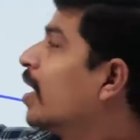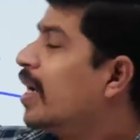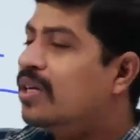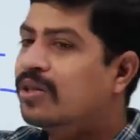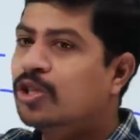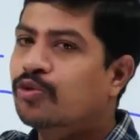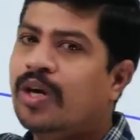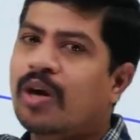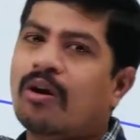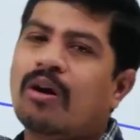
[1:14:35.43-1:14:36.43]
either this
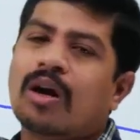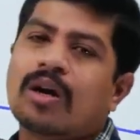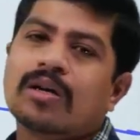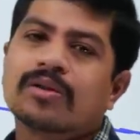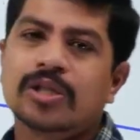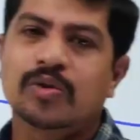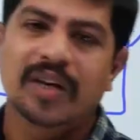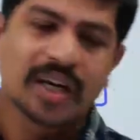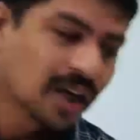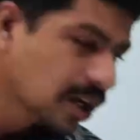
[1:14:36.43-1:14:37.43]
way or this way.